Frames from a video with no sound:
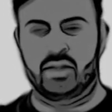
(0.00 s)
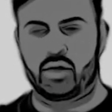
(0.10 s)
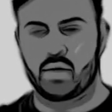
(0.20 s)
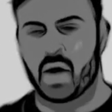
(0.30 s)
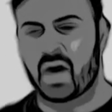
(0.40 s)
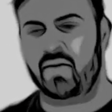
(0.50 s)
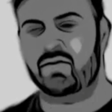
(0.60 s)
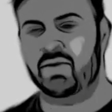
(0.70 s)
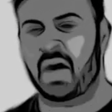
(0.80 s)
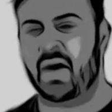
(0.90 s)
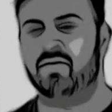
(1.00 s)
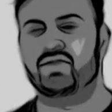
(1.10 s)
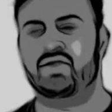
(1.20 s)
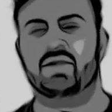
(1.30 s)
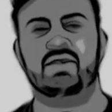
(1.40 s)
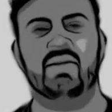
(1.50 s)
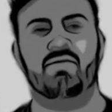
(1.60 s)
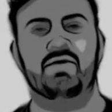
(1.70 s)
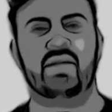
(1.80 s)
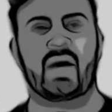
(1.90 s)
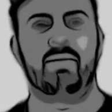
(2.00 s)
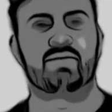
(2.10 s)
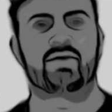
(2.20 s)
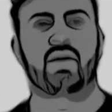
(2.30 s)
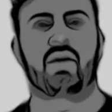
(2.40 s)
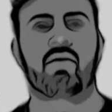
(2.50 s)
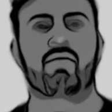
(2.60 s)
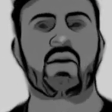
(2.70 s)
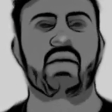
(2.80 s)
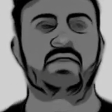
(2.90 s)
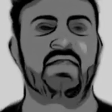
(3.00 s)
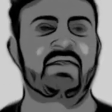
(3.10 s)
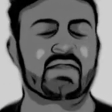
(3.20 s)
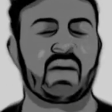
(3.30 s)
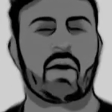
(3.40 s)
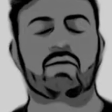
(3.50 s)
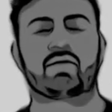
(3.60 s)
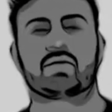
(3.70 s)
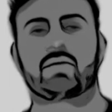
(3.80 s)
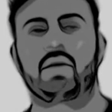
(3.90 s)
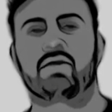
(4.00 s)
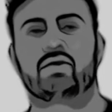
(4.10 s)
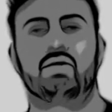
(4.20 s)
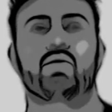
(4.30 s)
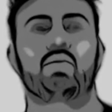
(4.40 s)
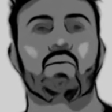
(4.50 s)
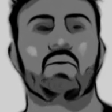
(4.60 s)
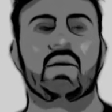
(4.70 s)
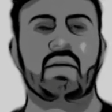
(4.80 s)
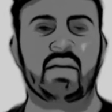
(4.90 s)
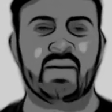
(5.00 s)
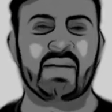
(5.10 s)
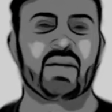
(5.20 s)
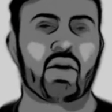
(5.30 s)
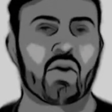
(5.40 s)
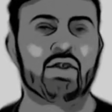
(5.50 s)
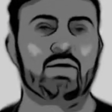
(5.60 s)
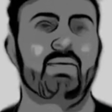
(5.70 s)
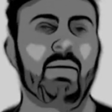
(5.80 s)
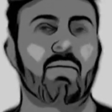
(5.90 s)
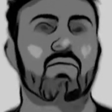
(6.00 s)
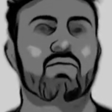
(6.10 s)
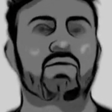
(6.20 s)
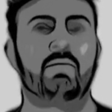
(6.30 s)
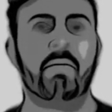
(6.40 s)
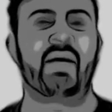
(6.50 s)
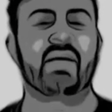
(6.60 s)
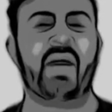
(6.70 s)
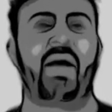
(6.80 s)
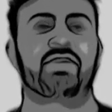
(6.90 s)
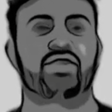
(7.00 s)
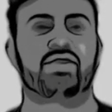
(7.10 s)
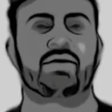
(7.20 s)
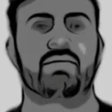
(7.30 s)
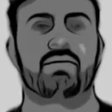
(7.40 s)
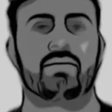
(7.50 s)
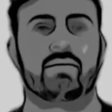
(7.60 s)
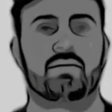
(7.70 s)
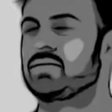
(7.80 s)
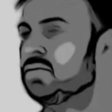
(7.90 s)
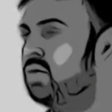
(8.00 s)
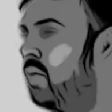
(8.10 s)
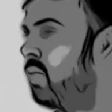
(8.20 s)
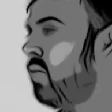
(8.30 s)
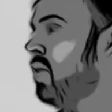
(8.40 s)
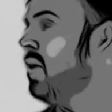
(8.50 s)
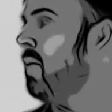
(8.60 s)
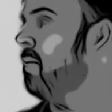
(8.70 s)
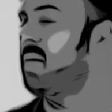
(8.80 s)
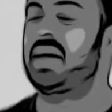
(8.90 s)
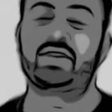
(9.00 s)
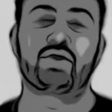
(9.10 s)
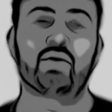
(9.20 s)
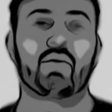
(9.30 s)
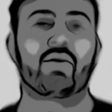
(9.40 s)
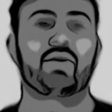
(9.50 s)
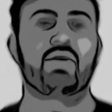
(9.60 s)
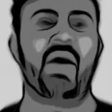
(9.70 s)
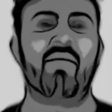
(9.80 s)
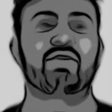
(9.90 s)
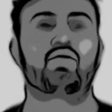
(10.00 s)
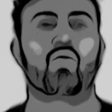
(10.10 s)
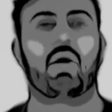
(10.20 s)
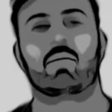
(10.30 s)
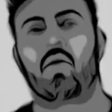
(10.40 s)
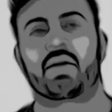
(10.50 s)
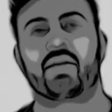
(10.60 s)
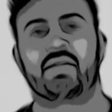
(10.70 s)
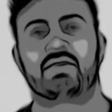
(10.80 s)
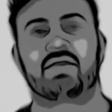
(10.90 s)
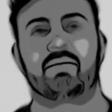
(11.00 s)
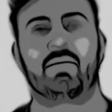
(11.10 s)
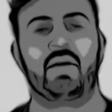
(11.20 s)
you have to have certain different types of discounts to encourage people to make an action. So make sure you have a strong marketing team.